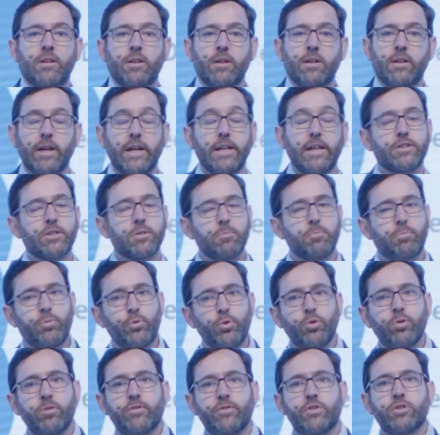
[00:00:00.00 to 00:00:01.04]
It's
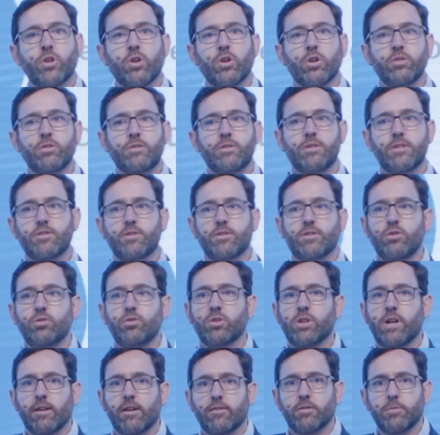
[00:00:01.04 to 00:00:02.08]
improved, so since the
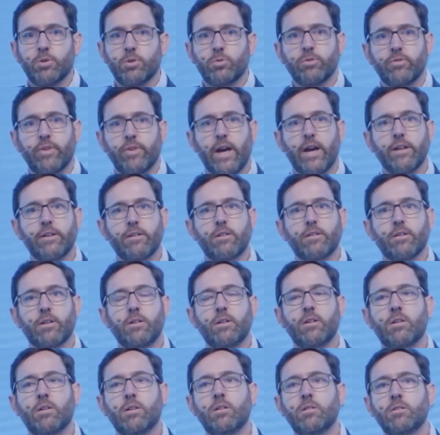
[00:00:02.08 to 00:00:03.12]
new government we've had
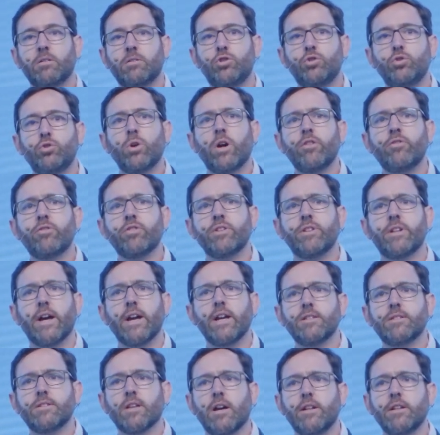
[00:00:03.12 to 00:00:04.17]
200
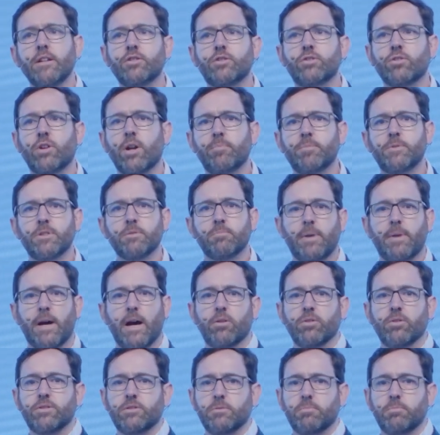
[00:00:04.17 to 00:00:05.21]
days uninterrupted
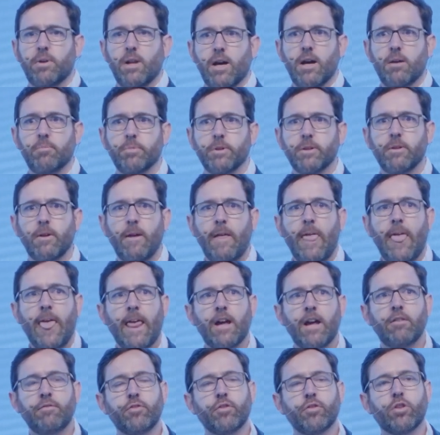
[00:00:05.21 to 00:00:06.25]
power supply, but
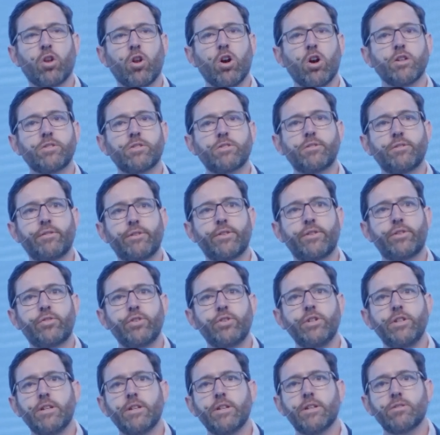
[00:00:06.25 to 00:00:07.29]
for the last
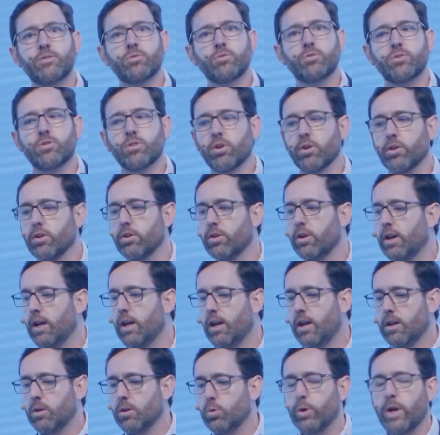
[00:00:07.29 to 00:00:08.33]
3 years or so,
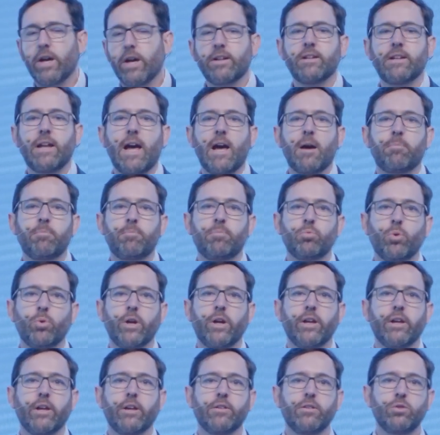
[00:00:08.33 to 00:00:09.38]
we had an app
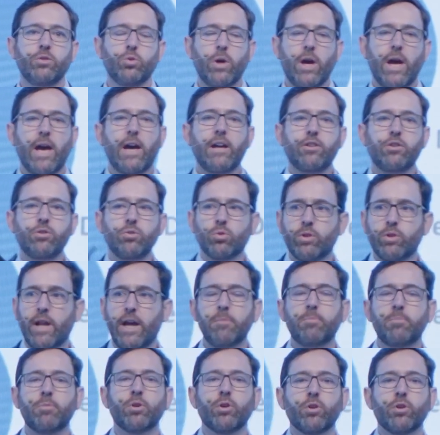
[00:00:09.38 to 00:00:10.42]
where you add your
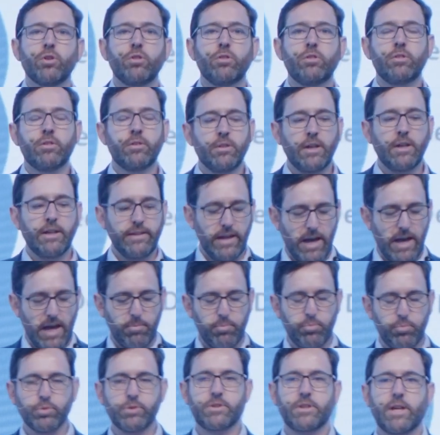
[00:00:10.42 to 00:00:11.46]
neighborhood, and the
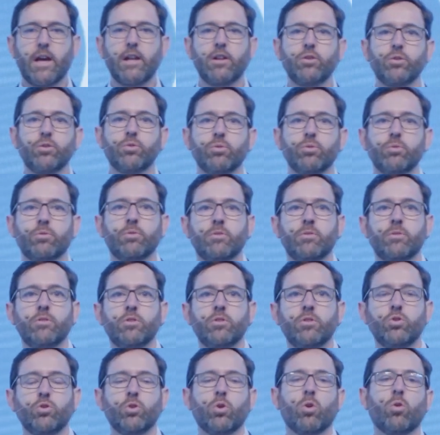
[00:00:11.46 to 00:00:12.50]
app will tell you
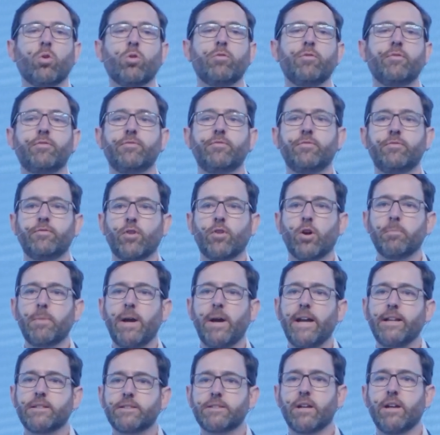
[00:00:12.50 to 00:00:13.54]
you're off from
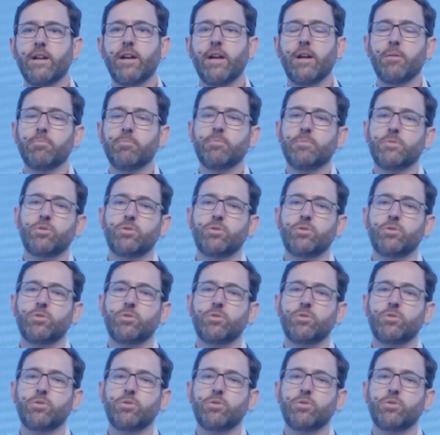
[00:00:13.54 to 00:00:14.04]
8 a.m.